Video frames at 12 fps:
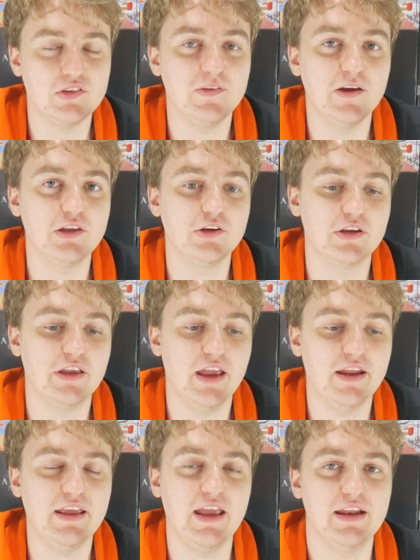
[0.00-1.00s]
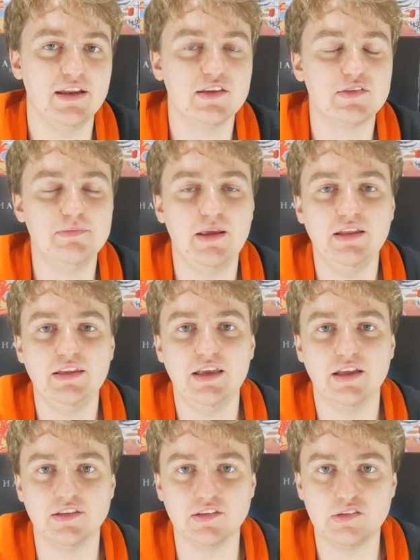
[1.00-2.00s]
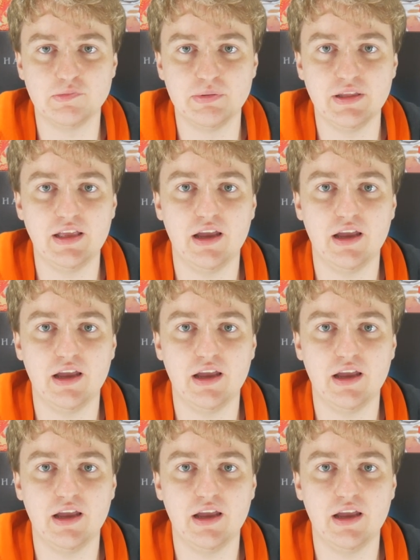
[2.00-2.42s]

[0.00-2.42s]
value you're getting, and it is mainly a display.